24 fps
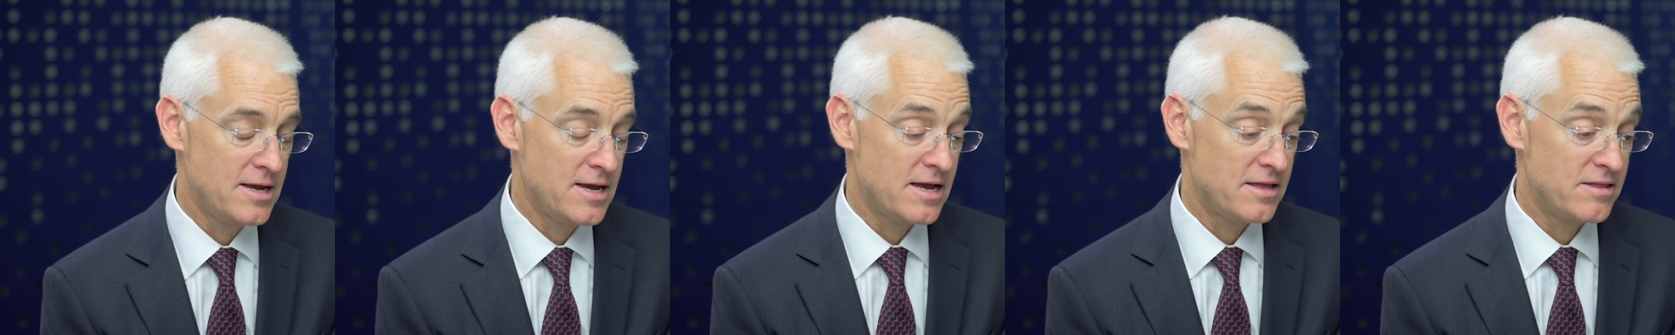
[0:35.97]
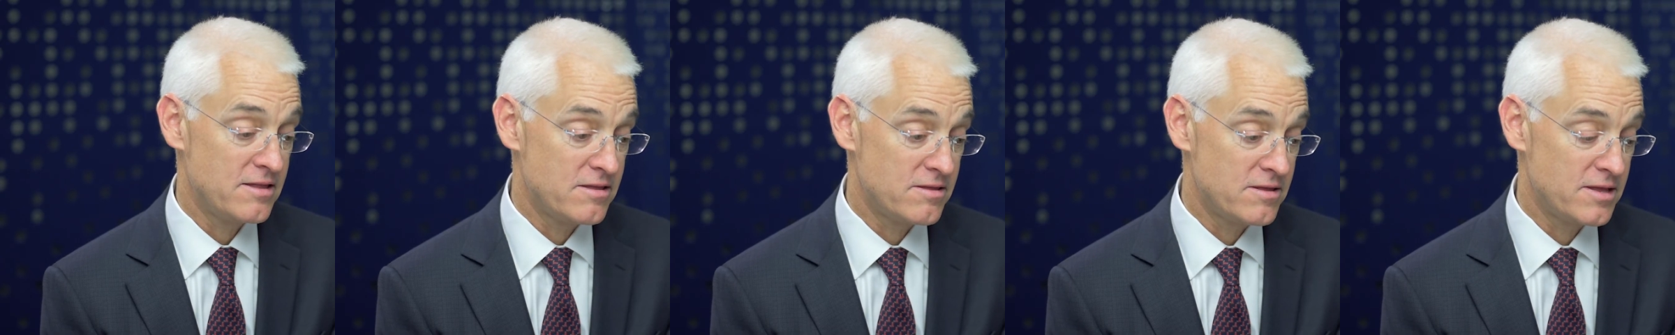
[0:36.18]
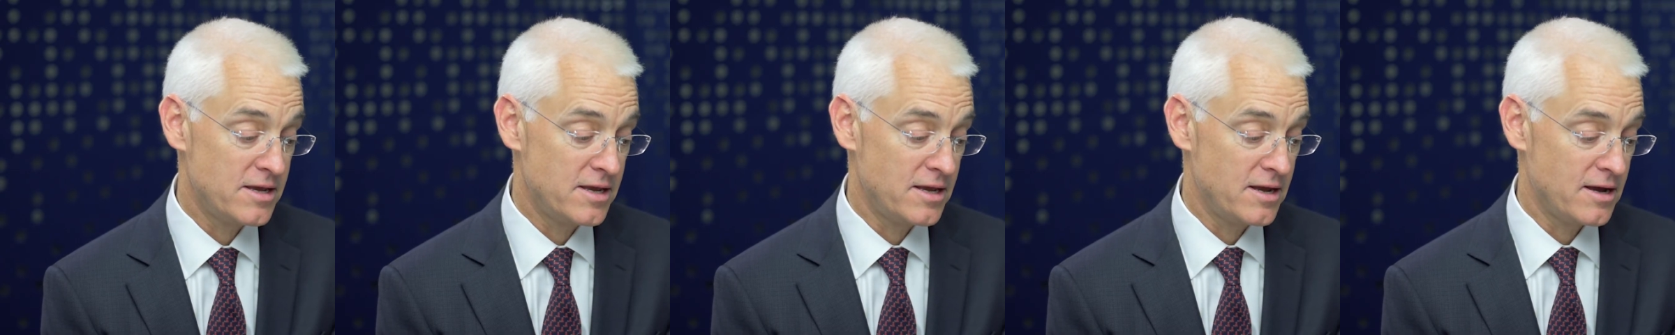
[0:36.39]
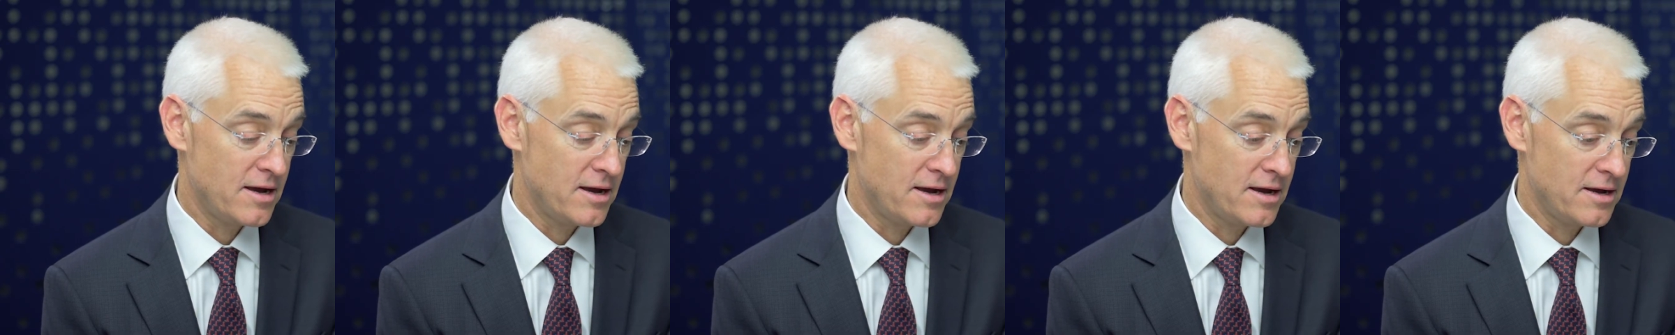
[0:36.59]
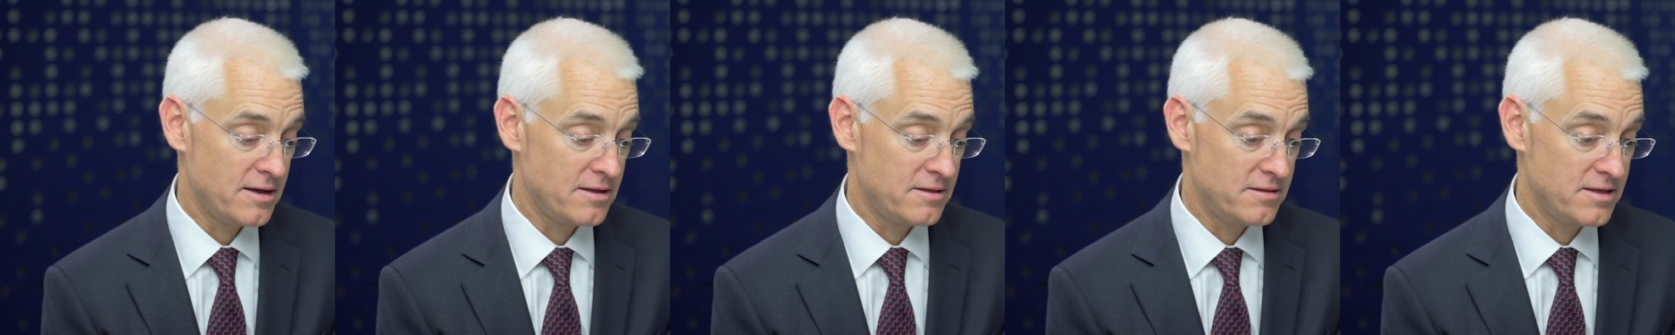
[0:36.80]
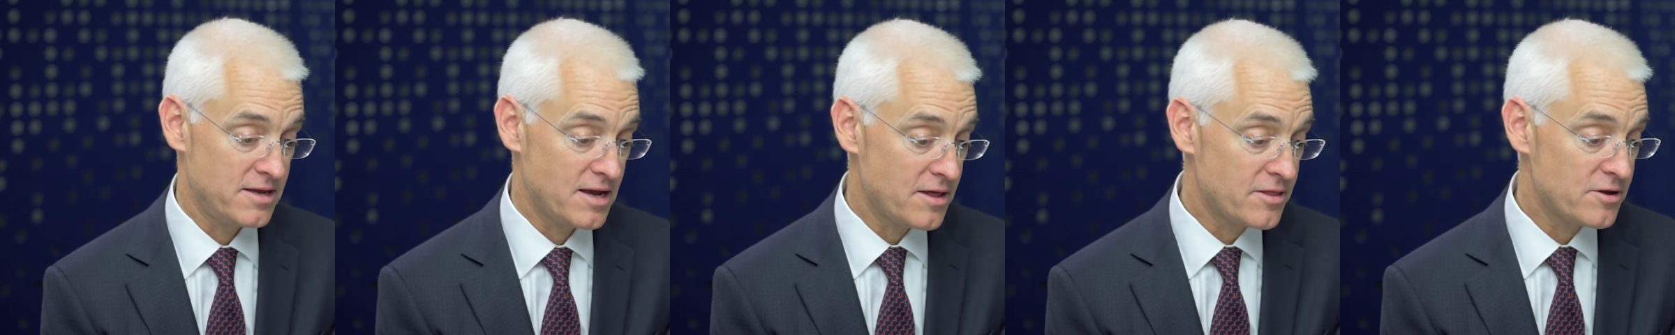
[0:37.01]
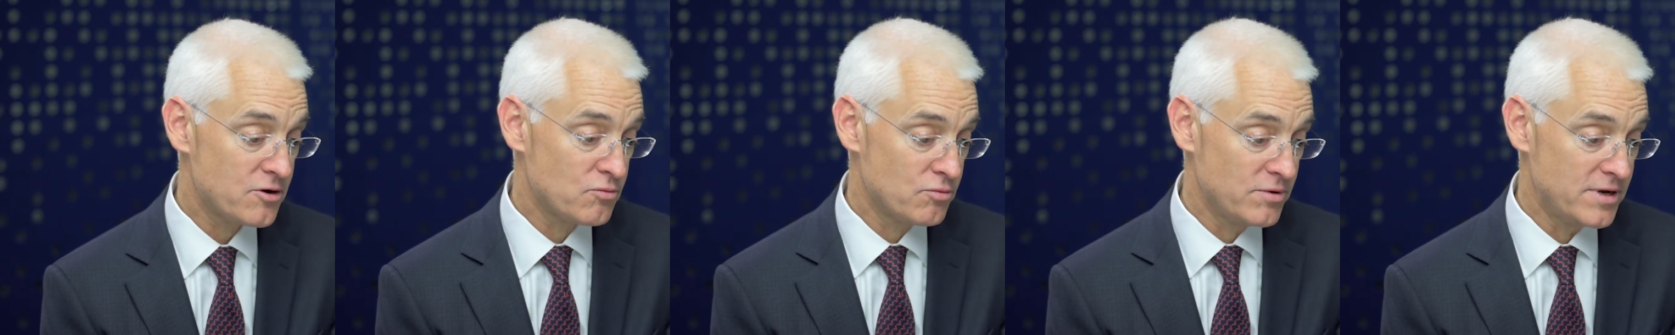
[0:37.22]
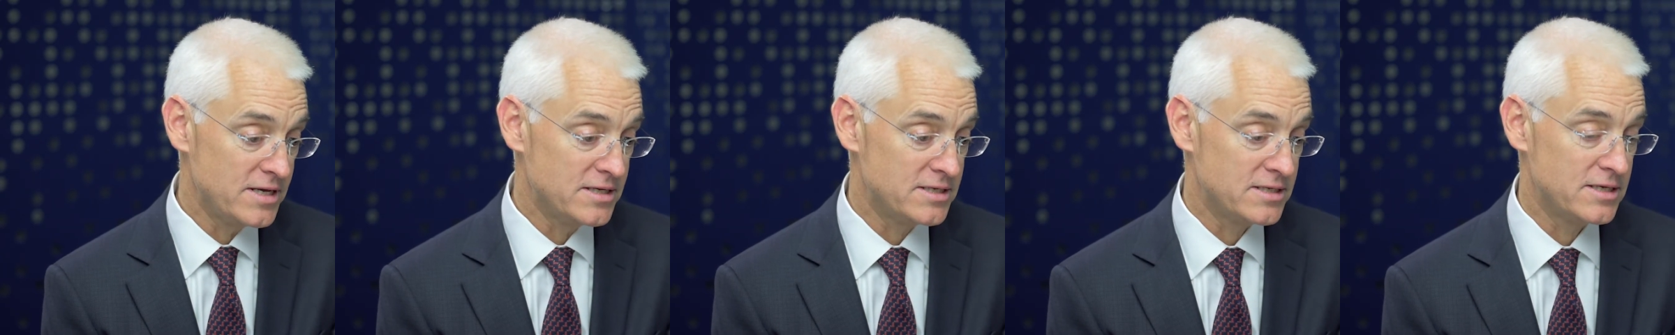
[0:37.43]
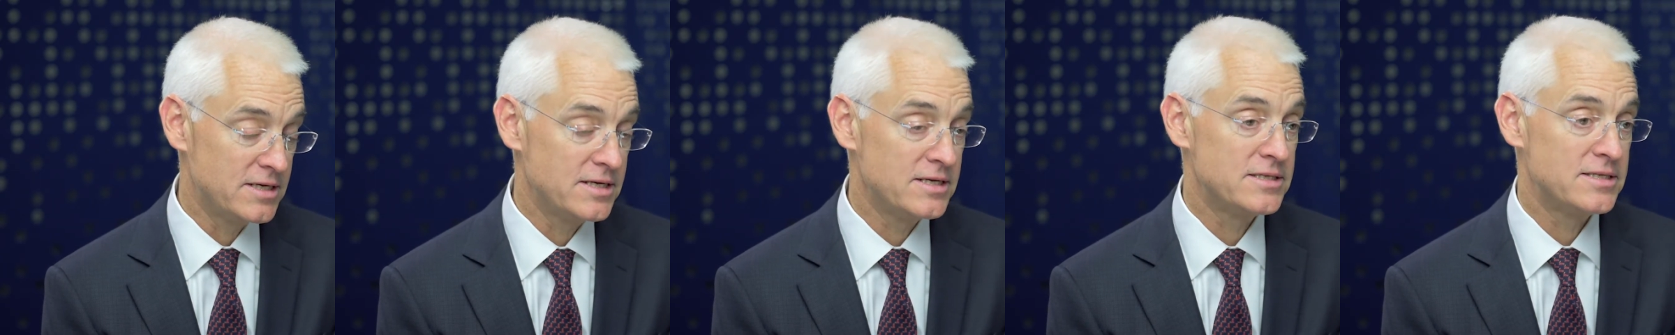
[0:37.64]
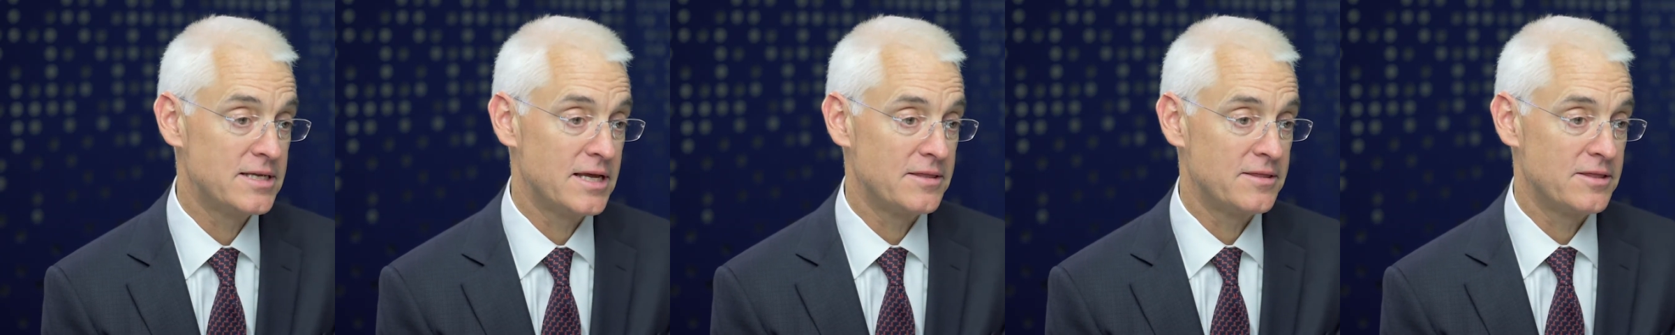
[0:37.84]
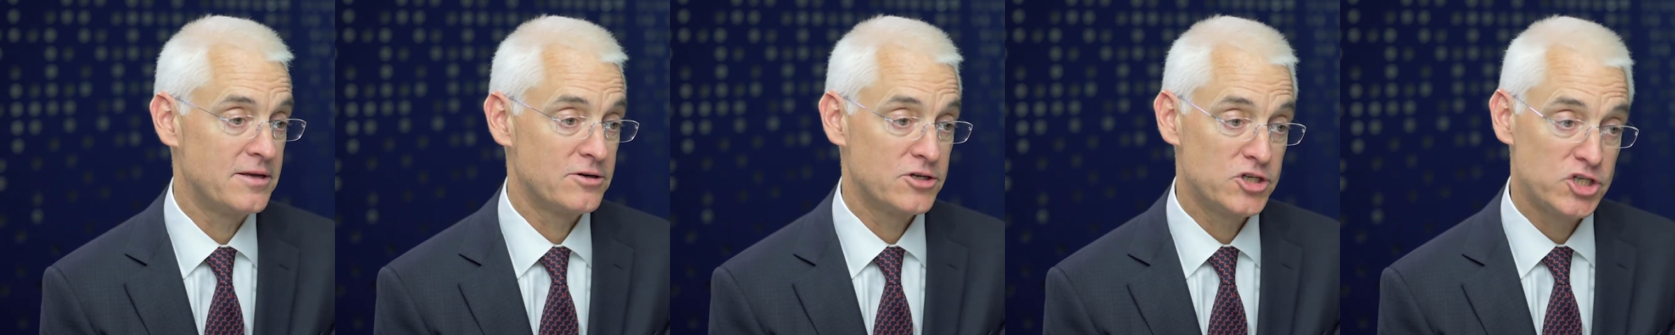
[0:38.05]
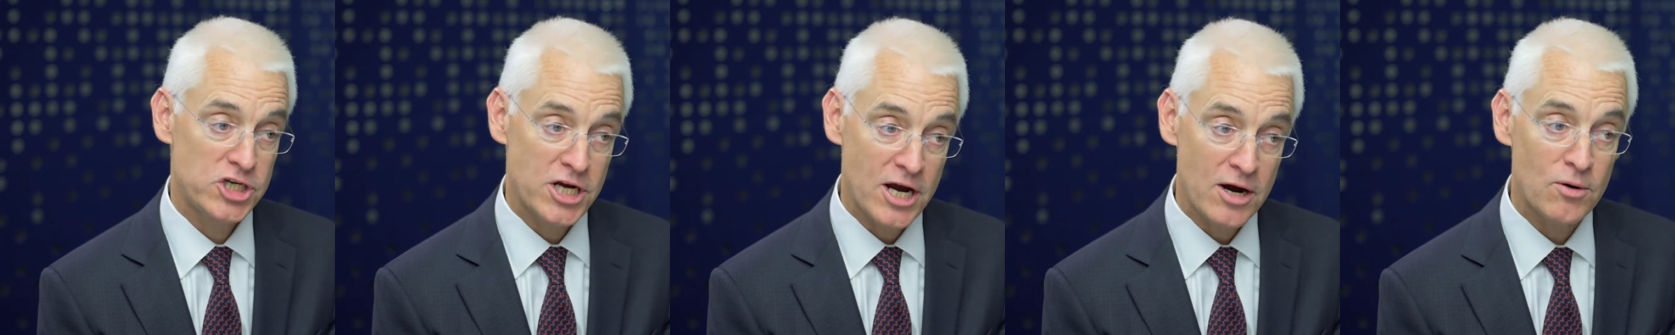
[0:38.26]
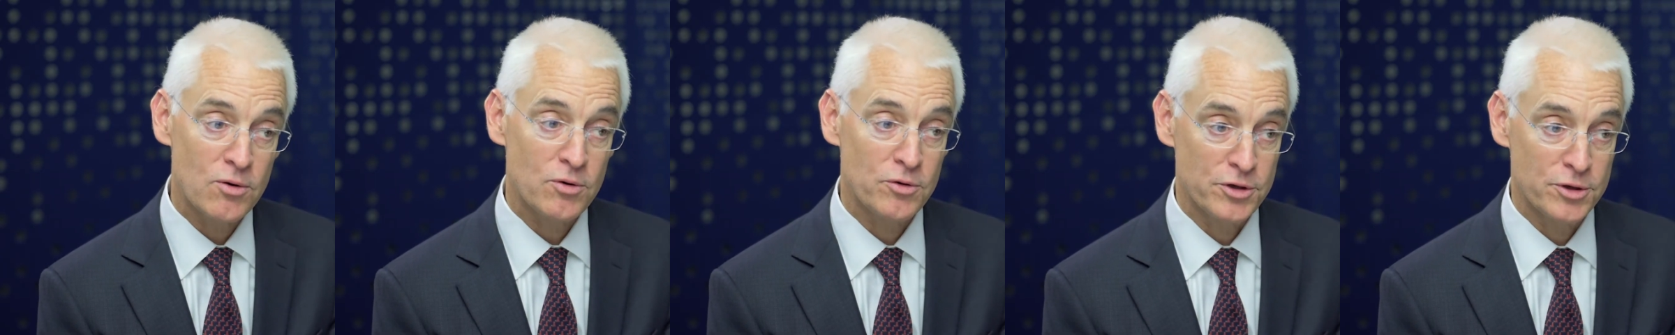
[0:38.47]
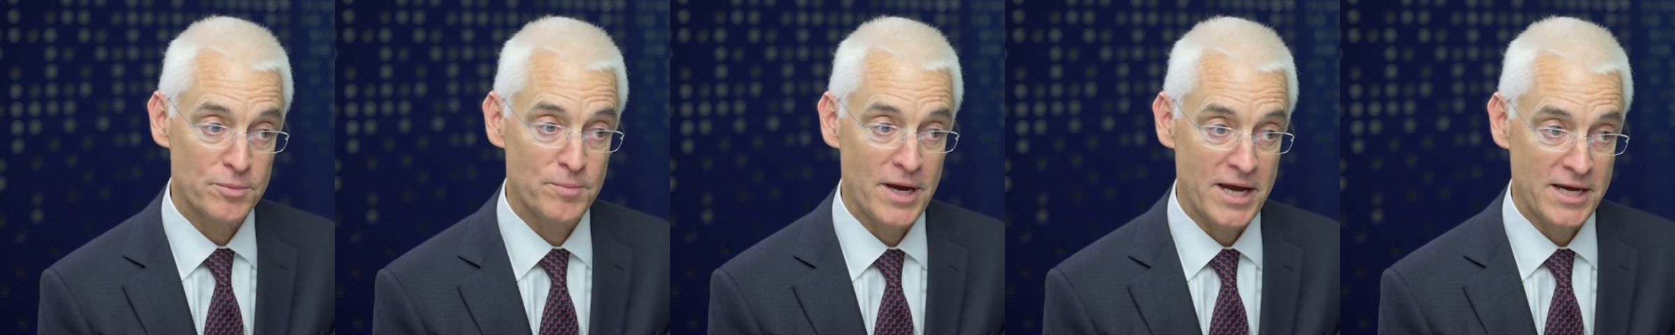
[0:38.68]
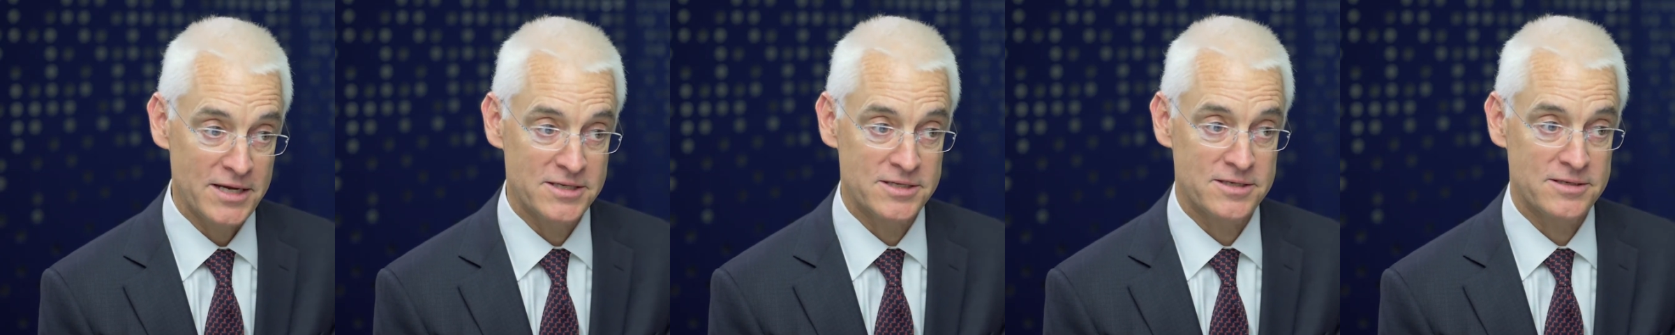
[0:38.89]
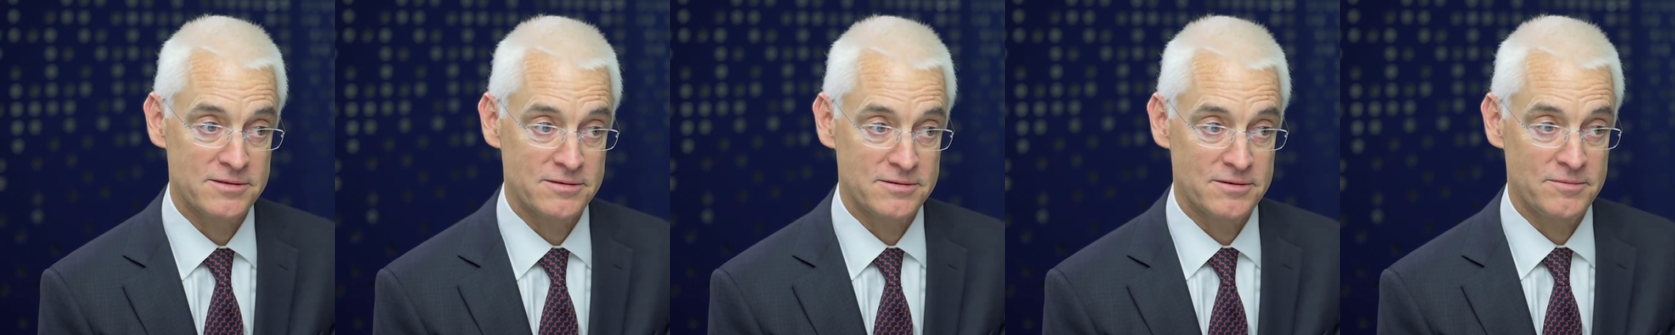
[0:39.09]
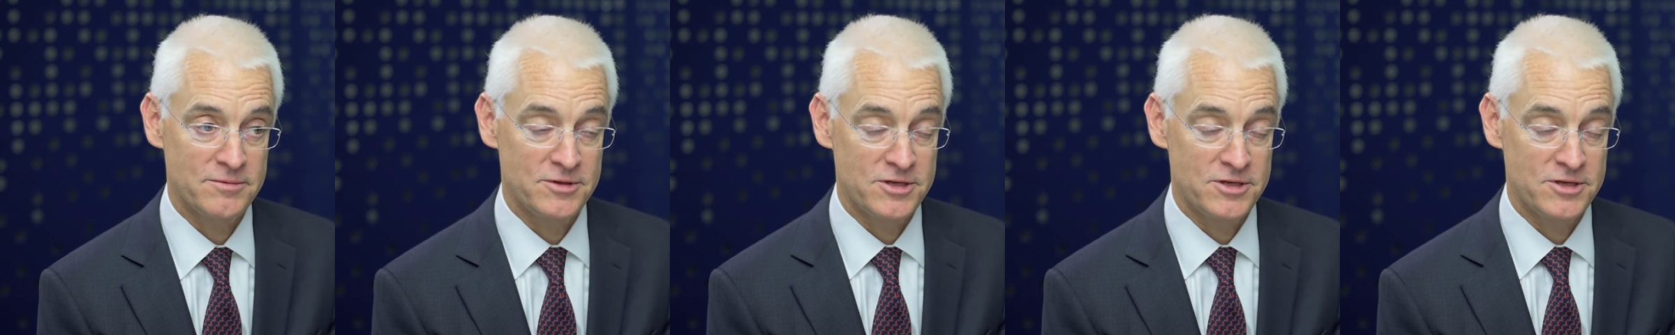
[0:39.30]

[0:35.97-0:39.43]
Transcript: And then the other reason is that their shareholder base,